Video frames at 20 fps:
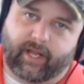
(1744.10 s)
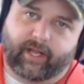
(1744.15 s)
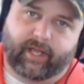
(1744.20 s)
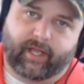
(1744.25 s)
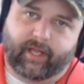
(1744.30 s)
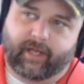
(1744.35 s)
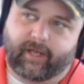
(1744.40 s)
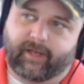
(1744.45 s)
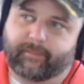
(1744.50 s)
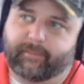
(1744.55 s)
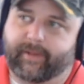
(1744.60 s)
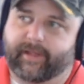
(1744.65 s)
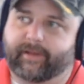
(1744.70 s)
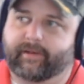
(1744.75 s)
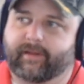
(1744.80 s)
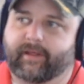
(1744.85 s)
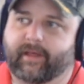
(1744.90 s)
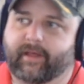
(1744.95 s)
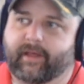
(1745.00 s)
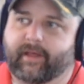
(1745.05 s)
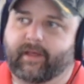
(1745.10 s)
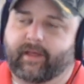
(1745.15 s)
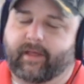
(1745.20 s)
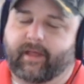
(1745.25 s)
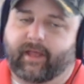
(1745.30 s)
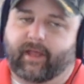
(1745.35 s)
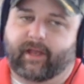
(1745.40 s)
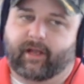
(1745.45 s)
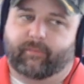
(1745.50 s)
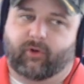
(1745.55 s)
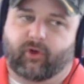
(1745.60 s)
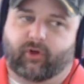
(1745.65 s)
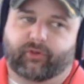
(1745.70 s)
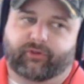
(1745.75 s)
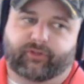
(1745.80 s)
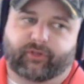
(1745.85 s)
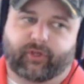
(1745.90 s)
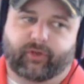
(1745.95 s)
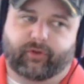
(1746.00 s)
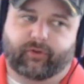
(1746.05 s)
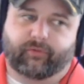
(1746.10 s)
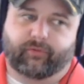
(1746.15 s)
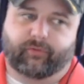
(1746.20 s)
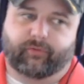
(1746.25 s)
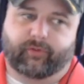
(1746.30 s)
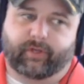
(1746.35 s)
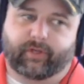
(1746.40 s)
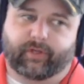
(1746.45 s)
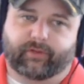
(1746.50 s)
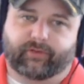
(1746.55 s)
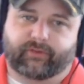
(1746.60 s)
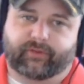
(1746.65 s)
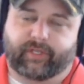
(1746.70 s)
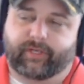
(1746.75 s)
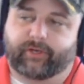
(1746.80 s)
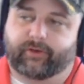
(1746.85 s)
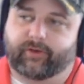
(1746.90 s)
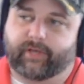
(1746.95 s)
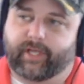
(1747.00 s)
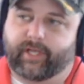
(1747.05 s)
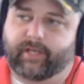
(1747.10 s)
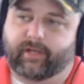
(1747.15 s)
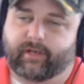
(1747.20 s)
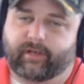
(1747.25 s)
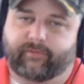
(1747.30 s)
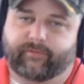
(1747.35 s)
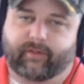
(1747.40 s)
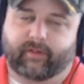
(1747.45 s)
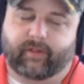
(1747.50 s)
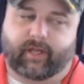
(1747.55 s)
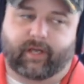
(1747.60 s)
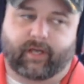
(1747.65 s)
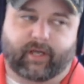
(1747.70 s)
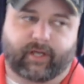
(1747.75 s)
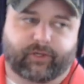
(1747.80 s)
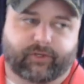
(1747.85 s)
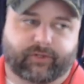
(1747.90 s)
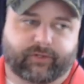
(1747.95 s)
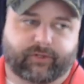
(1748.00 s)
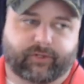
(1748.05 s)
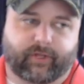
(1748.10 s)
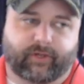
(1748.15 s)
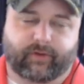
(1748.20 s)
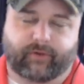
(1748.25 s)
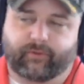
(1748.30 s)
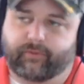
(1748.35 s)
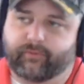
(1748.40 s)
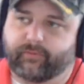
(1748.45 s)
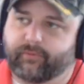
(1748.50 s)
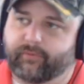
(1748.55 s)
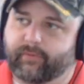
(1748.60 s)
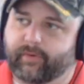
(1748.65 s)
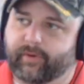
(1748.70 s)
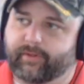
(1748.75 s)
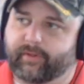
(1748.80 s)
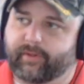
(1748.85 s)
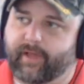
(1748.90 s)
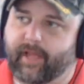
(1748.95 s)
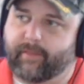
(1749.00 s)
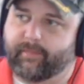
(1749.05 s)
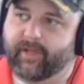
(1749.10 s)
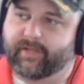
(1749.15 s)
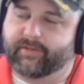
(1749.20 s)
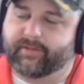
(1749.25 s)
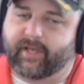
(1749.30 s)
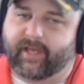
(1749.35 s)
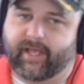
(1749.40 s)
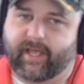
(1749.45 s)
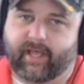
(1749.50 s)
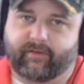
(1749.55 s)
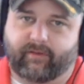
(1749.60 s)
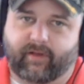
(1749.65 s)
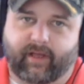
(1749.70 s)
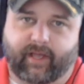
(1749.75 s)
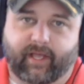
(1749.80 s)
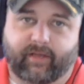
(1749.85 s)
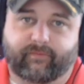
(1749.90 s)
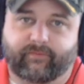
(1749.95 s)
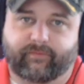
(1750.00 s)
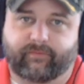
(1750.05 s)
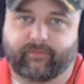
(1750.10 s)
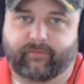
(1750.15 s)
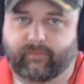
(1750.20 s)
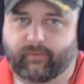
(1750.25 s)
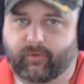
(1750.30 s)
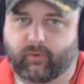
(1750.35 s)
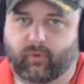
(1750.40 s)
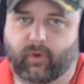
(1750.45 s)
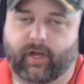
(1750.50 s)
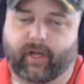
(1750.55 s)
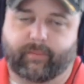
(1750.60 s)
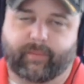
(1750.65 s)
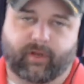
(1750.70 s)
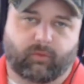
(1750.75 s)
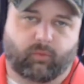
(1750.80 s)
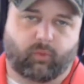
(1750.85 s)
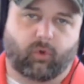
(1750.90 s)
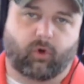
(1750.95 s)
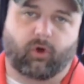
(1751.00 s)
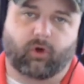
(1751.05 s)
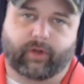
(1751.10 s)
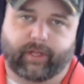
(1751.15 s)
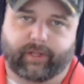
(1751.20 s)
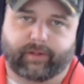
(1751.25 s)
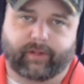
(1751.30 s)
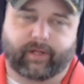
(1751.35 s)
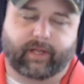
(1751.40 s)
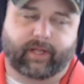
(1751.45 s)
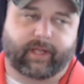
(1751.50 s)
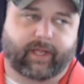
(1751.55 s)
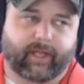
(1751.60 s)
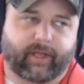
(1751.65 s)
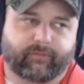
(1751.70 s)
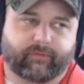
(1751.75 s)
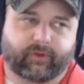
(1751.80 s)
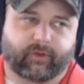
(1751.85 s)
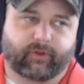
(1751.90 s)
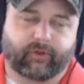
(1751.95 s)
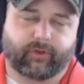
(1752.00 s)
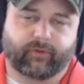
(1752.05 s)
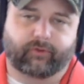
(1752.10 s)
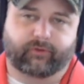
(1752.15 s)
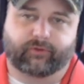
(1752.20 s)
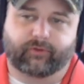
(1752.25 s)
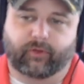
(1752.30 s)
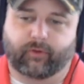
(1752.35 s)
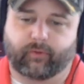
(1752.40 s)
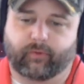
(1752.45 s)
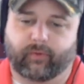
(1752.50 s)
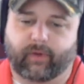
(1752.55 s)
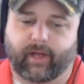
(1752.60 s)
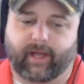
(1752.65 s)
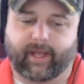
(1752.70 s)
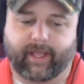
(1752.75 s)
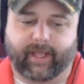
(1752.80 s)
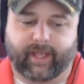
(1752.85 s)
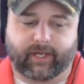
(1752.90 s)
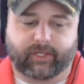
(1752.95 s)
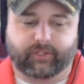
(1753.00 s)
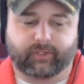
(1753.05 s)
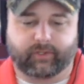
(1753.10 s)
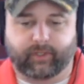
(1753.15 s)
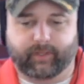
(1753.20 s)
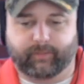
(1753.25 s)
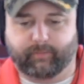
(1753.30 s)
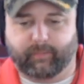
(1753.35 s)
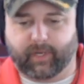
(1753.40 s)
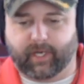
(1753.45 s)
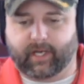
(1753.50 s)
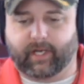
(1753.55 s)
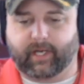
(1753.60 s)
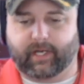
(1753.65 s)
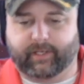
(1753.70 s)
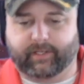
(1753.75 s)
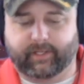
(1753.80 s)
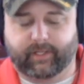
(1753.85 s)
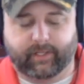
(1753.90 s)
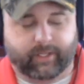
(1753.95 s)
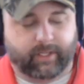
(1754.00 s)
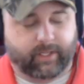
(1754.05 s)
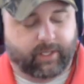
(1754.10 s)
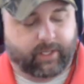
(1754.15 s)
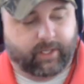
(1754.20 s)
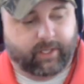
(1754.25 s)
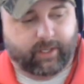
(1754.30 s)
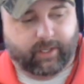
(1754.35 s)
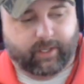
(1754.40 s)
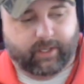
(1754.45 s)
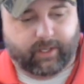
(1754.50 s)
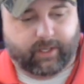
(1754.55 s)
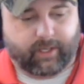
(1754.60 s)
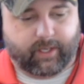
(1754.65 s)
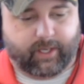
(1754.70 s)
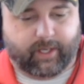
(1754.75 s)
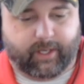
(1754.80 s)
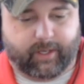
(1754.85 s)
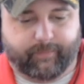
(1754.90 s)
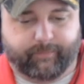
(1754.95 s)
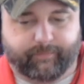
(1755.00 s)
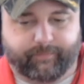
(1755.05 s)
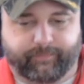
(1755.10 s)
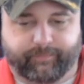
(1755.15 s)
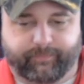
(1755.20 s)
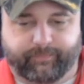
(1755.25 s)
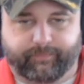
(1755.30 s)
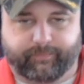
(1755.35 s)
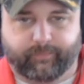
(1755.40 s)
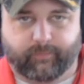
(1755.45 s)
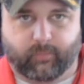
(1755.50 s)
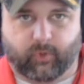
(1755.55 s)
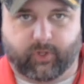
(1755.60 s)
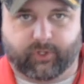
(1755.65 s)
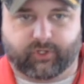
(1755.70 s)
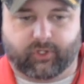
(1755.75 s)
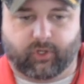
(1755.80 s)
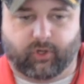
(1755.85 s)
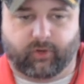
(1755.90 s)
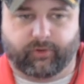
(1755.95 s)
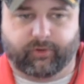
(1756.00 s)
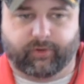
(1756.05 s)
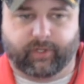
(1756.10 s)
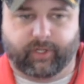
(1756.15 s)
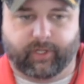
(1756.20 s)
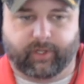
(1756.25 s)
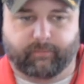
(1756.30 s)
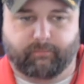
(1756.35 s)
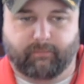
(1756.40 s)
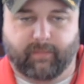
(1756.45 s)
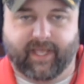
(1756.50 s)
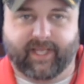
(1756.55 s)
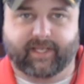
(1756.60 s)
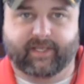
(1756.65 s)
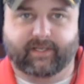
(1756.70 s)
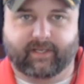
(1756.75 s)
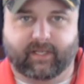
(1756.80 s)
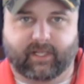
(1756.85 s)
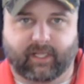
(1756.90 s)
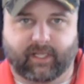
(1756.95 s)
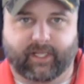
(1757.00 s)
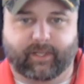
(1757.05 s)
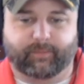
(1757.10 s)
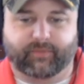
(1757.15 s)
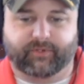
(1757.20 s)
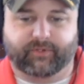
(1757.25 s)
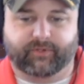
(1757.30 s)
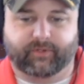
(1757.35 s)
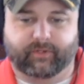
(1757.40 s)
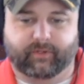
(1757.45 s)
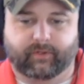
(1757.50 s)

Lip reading: up. And I'm also a senior deacon of the lodge. So that means I have quite a bit of walking that I have to do. So I actually bought what's called mitten clips,